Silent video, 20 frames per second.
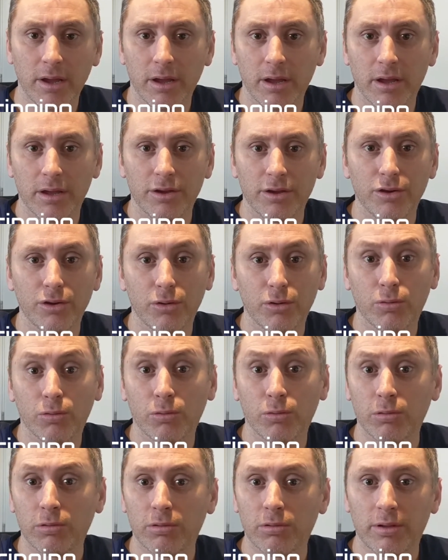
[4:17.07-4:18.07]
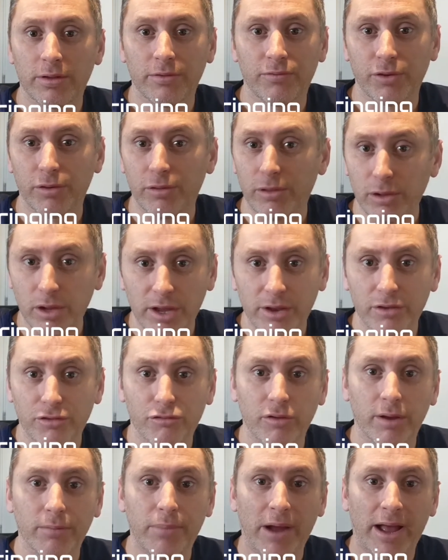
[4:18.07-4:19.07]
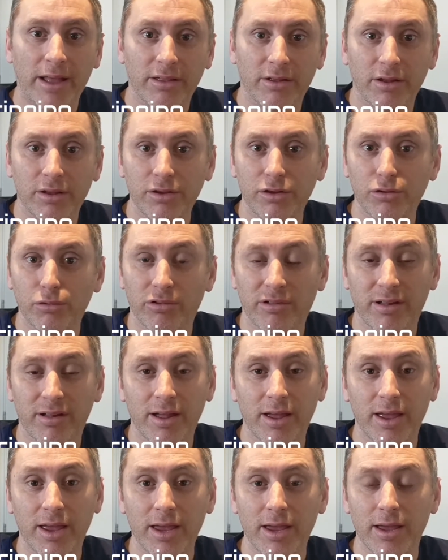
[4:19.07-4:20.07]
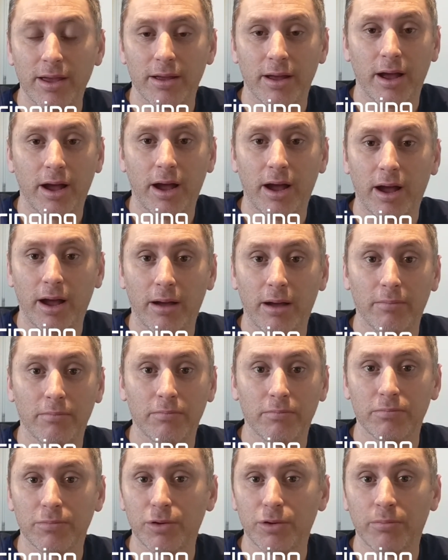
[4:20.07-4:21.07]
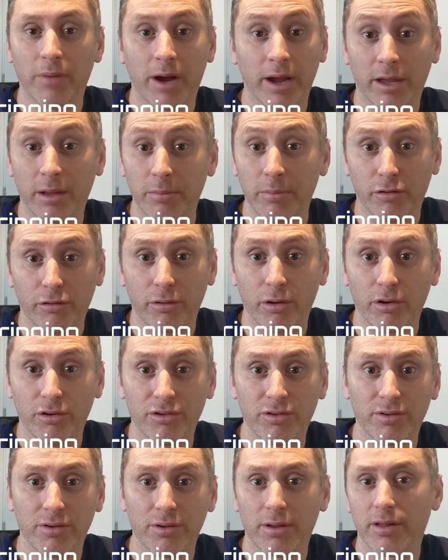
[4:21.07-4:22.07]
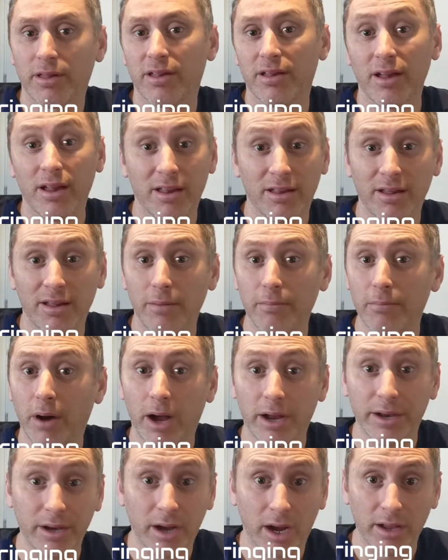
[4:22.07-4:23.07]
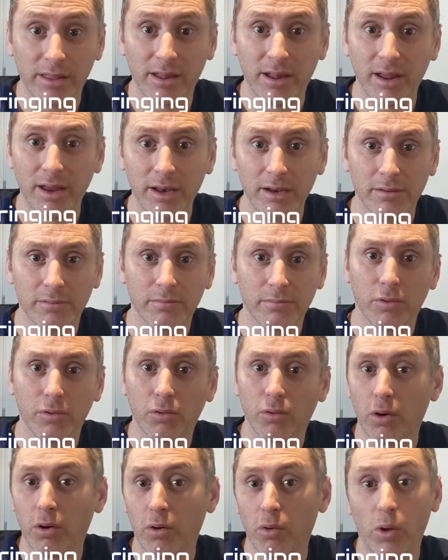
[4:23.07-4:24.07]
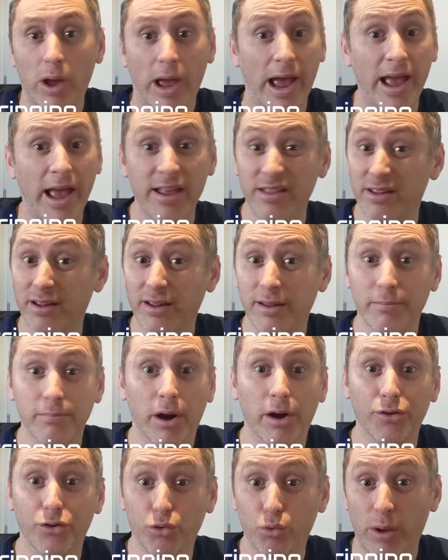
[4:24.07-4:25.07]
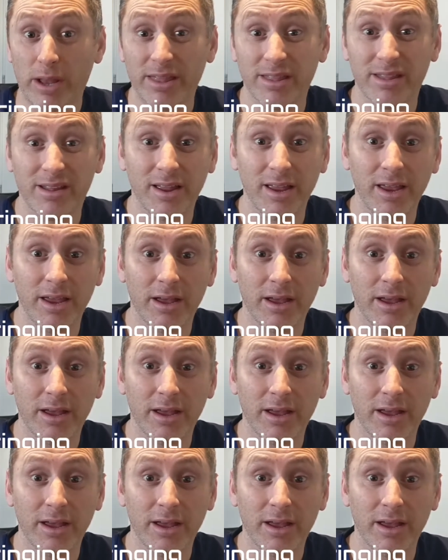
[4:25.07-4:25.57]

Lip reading: If you look at a string pattern, you'll see you might come across 16 by 19, 18 by 20,